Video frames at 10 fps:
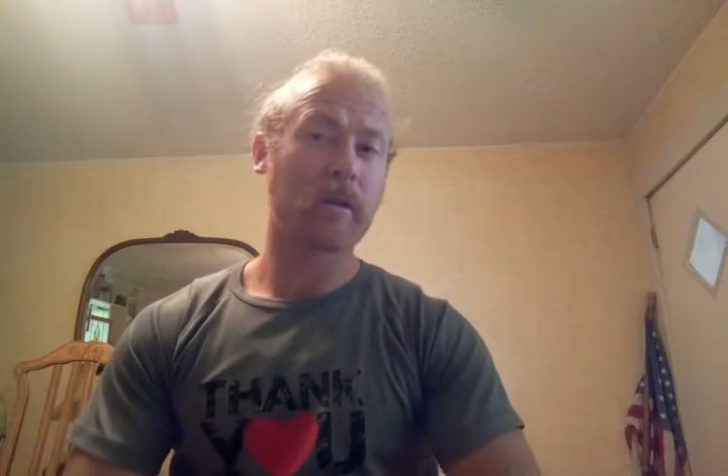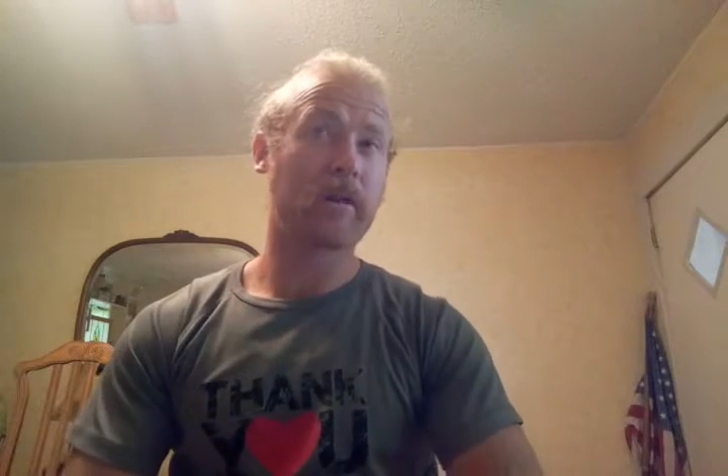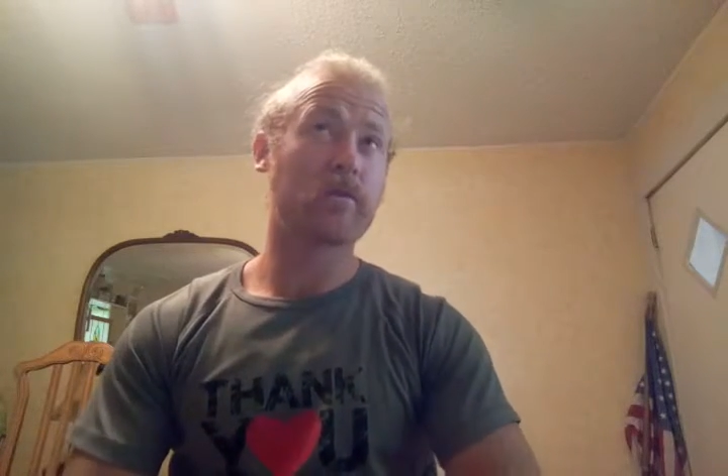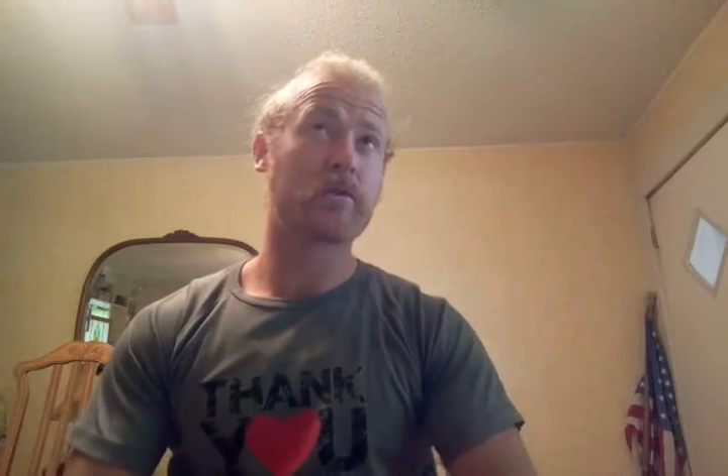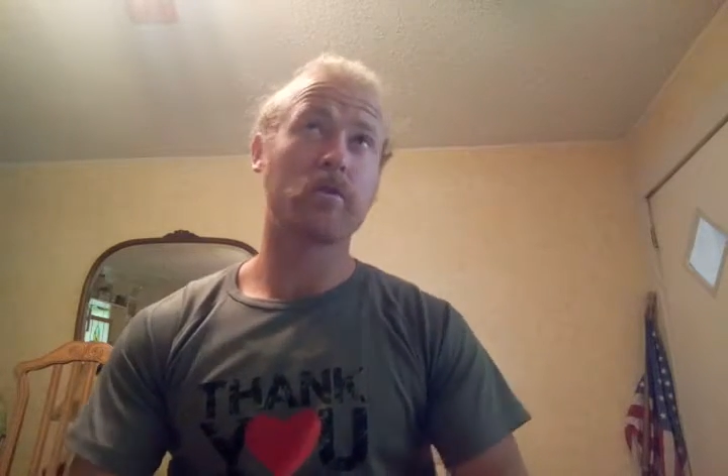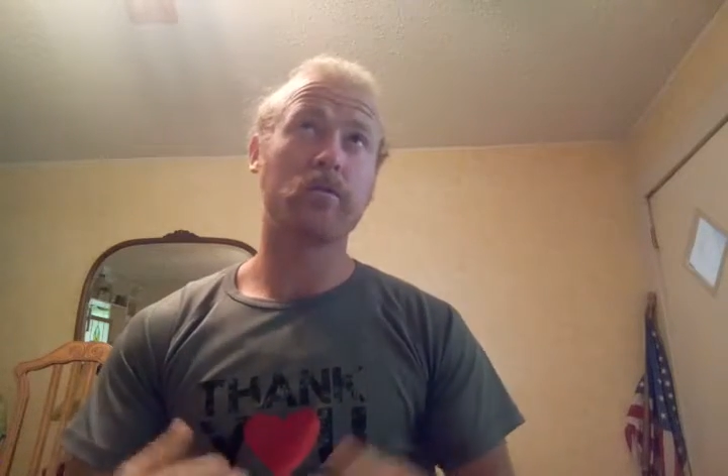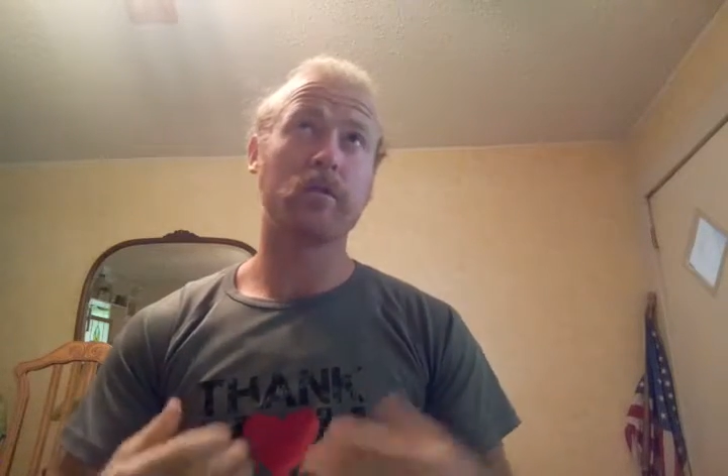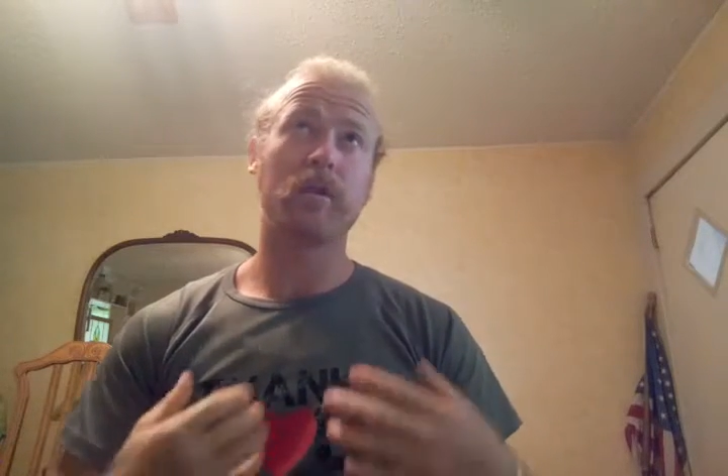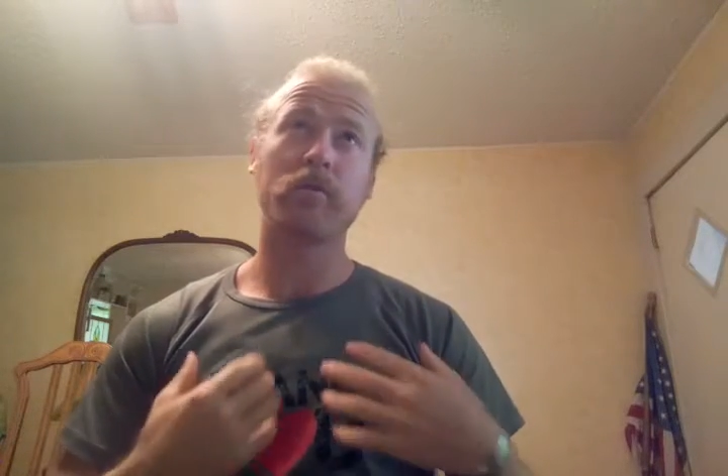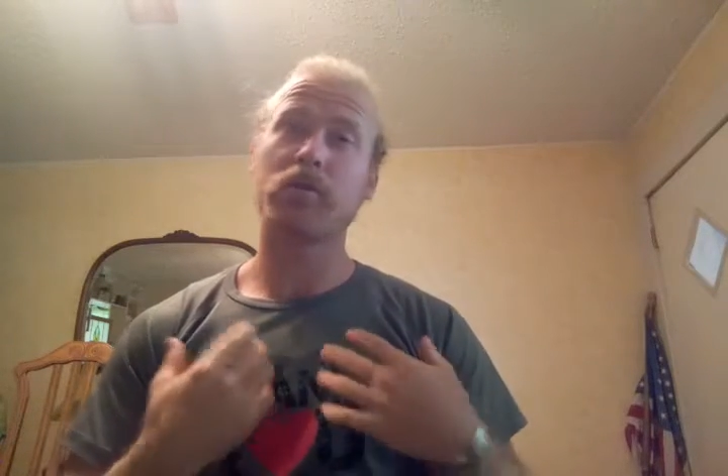give us
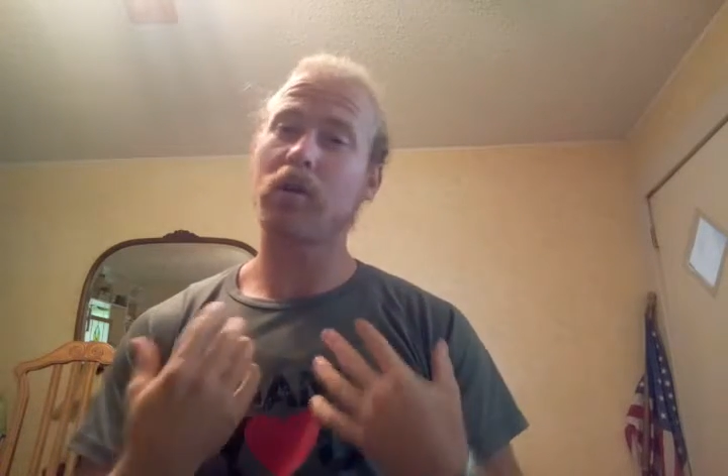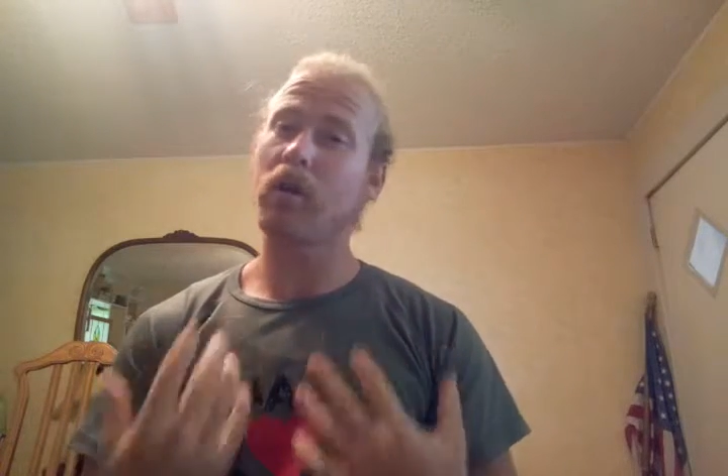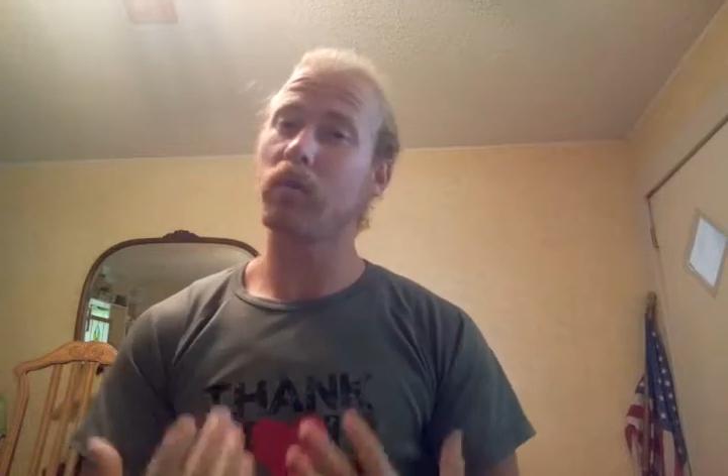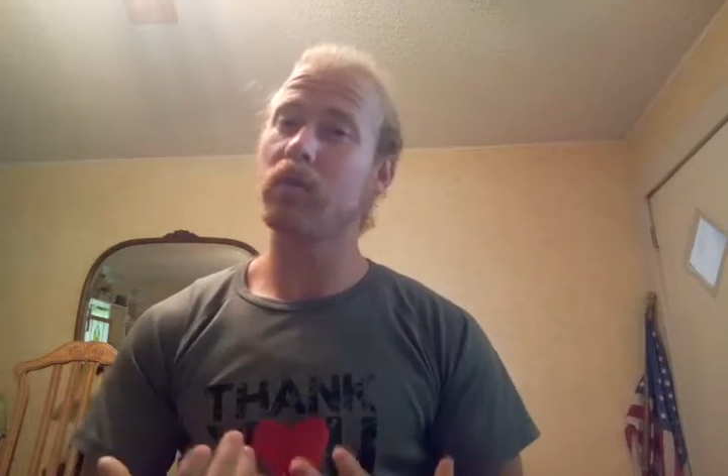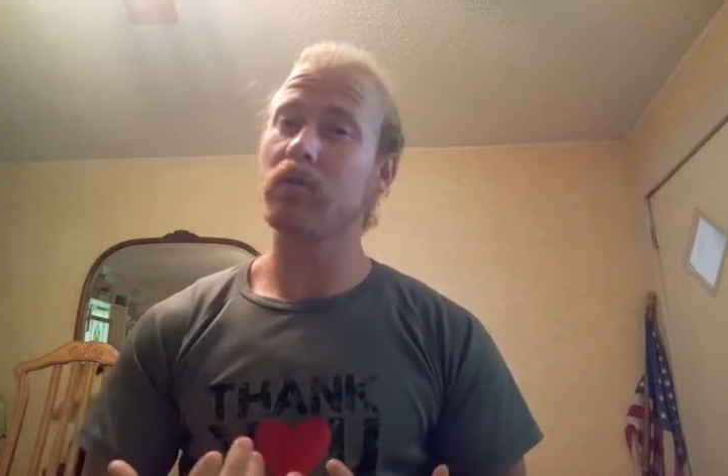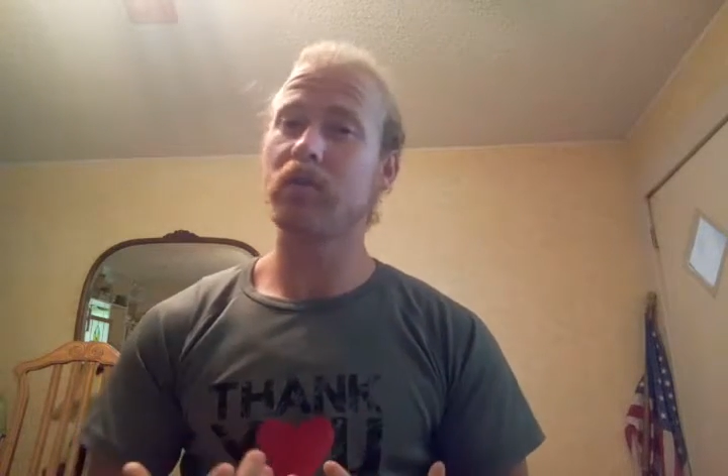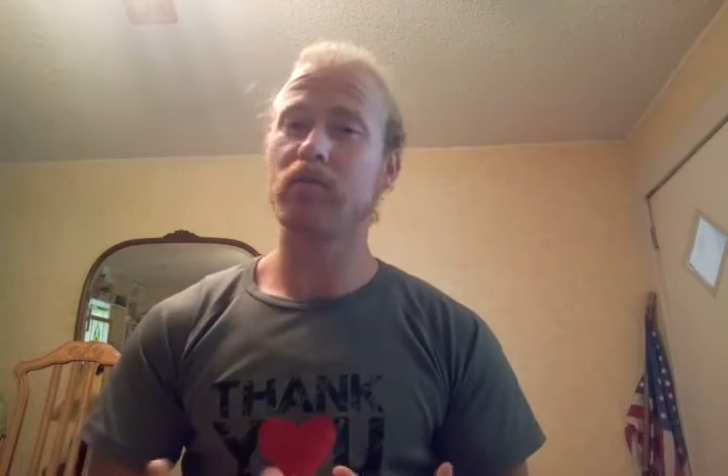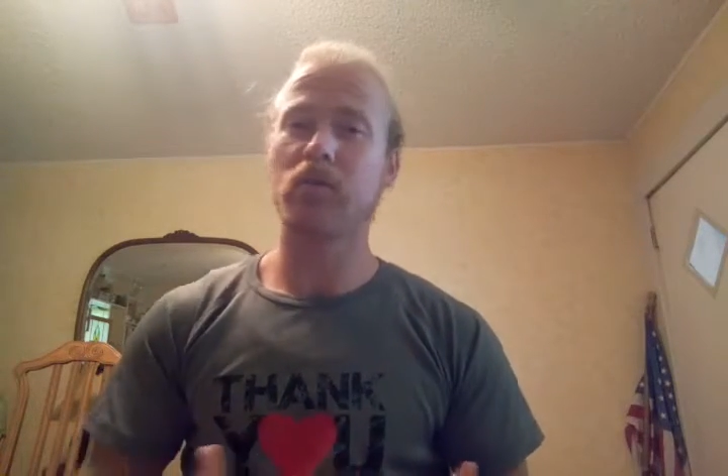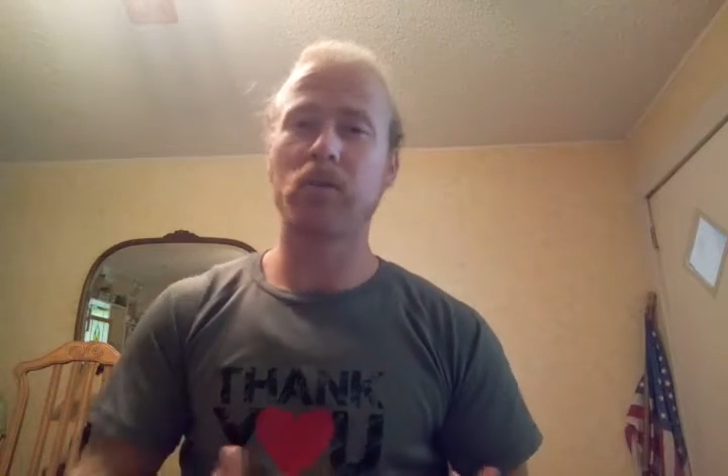give us shallow roots if